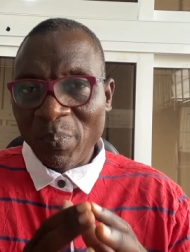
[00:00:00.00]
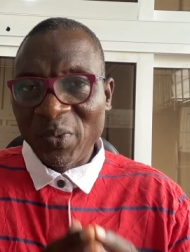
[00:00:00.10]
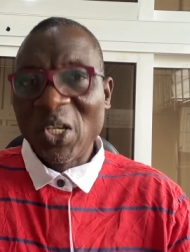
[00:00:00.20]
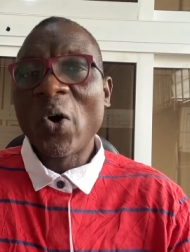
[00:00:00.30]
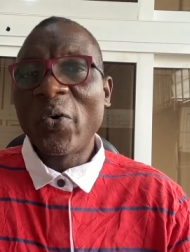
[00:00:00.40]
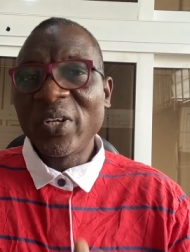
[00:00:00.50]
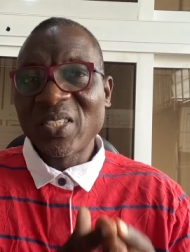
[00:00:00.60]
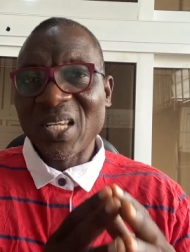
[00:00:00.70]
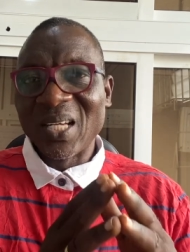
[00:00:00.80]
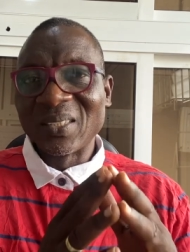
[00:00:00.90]

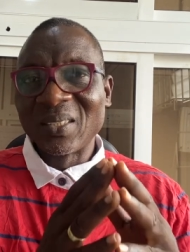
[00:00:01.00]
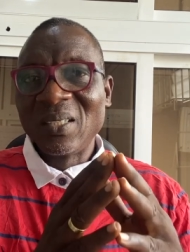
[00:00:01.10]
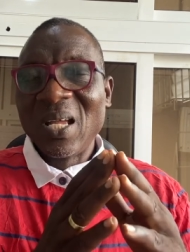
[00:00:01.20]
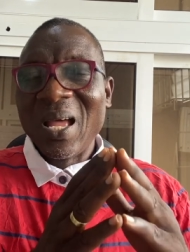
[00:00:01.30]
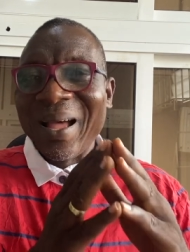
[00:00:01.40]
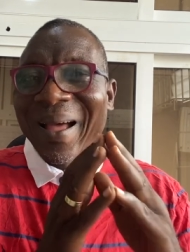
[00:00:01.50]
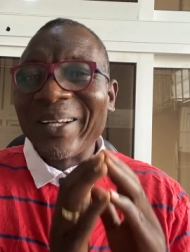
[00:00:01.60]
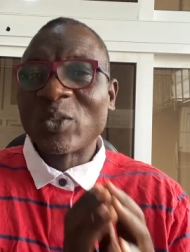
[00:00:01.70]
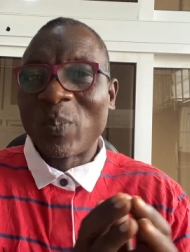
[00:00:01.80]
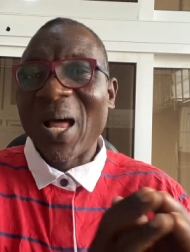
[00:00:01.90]
theories are
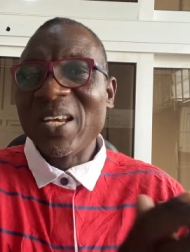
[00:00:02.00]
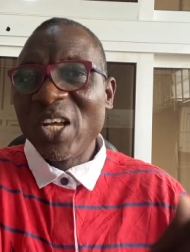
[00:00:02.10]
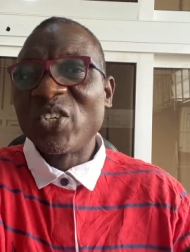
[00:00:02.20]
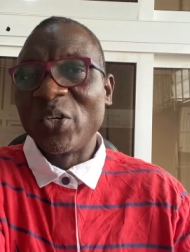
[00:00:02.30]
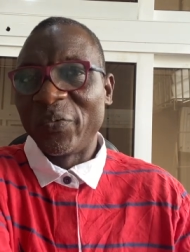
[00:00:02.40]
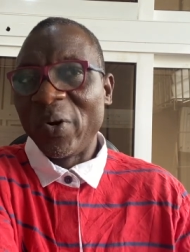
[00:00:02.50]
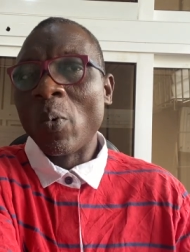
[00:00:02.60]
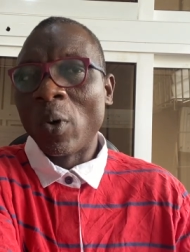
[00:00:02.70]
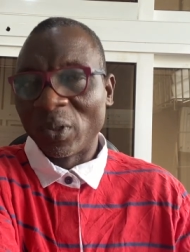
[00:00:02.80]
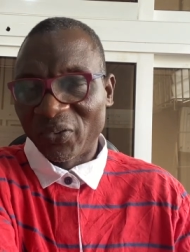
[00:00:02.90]
explanatory
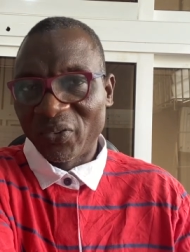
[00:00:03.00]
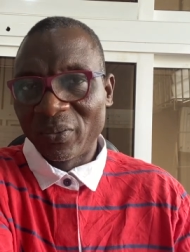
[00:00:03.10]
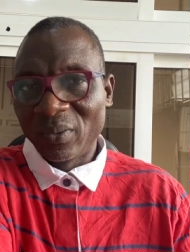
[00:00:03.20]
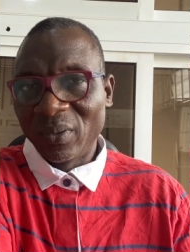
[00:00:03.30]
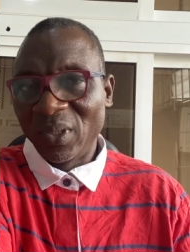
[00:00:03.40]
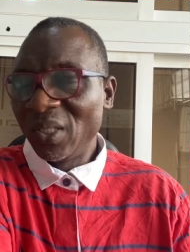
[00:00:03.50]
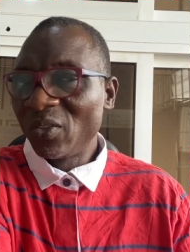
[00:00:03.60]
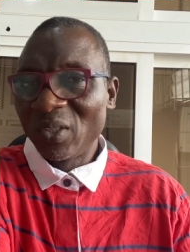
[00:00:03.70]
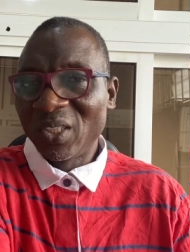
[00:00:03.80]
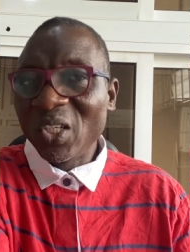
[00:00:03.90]
frameworks. These
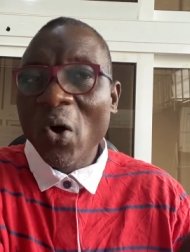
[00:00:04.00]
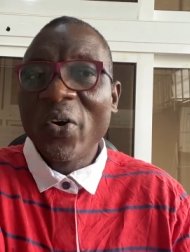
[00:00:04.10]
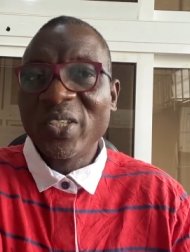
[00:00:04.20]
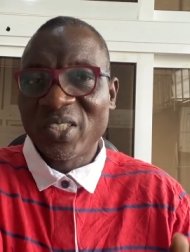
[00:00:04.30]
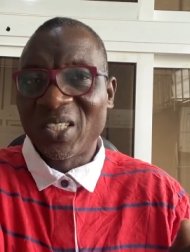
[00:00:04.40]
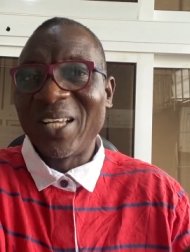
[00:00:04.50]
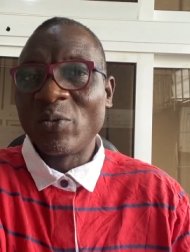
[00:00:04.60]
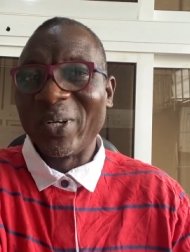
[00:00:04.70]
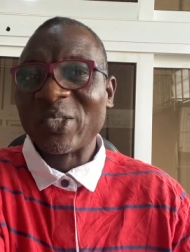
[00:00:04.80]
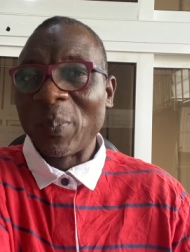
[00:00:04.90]
theories try
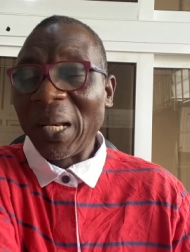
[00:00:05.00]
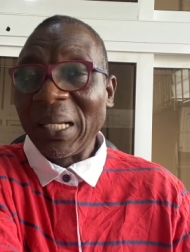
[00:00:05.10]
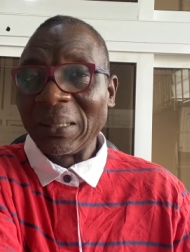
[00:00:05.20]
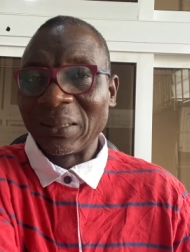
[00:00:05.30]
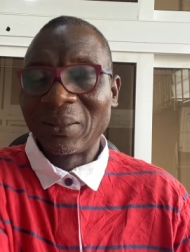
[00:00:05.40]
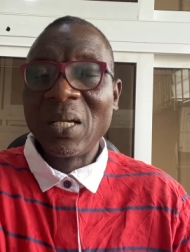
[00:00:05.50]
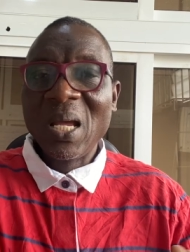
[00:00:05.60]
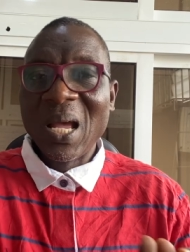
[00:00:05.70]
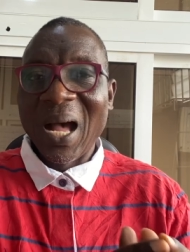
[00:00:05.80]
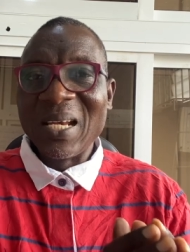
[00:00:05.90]
to explain,
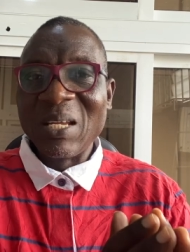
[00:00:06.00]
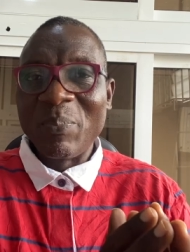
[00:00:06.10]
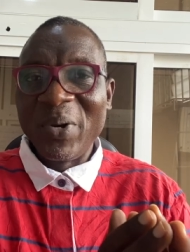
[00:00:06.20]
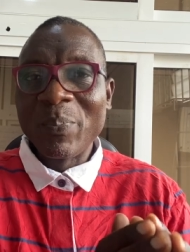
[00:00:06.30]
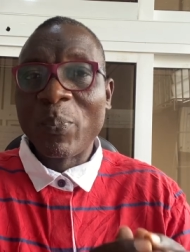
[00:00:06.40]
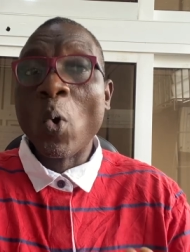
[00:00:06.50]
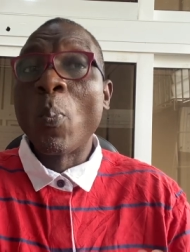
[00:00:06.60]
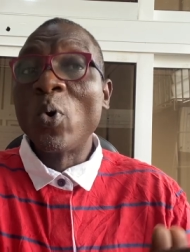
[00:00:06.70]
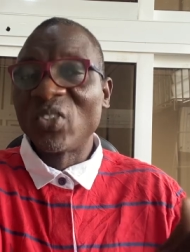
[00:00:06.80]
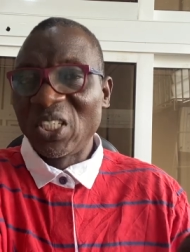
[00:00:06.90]
and they bring
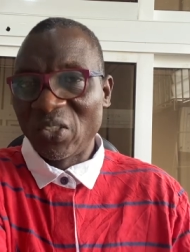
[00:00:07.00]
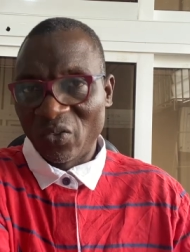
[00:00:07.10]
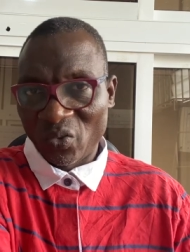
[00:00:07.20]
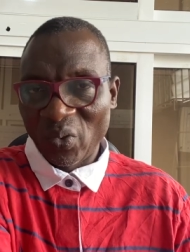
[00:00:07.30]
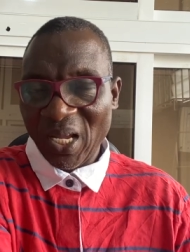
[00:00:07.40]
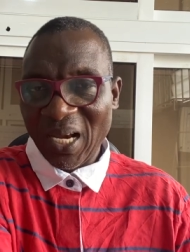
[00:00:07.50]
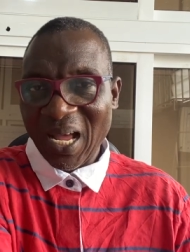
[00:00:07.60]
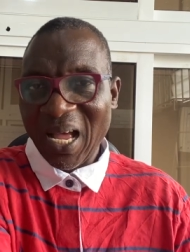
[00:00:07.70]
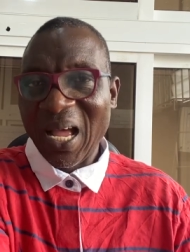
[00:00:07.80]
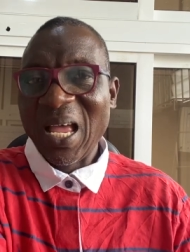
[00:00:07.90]
propositions together.
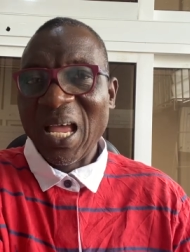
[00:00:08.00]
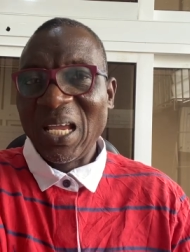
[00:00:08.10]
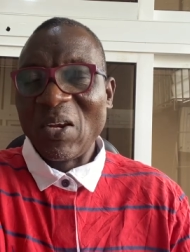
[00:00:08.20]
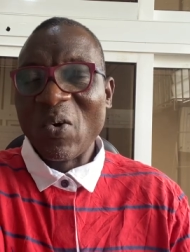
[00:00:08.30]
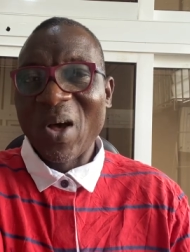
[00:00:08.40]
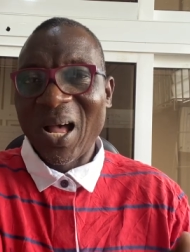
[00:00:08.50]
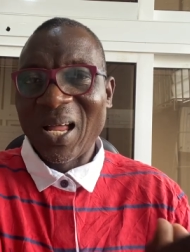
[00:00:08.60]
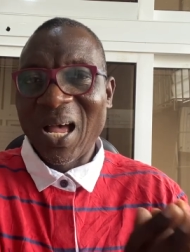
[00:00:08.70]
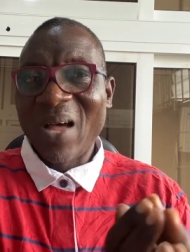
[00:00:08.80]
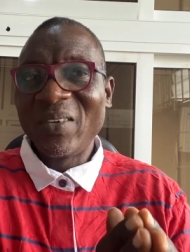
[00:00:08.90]
You know, I,
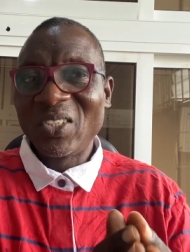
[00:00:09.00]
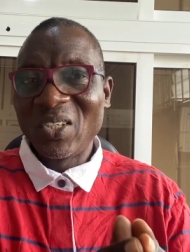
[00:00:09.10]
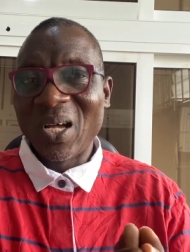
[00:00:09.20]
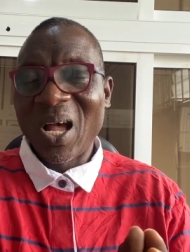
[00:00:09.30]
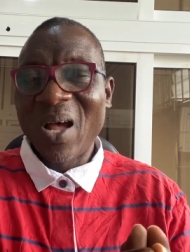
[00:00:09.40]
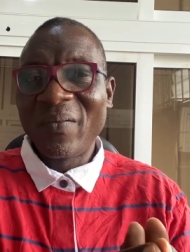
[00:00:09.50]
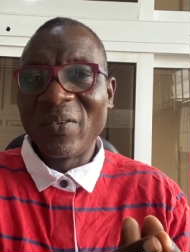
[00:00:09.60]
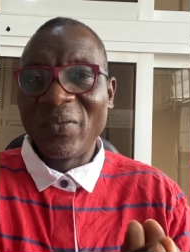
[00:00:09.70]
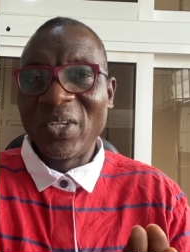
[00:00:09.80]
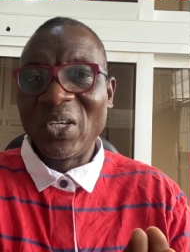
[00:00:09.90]
I have, a, I have a
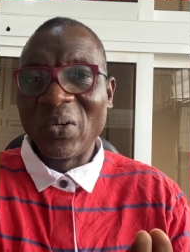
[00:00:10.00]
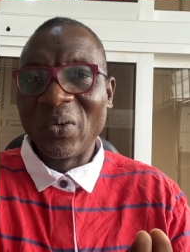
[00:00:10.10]
video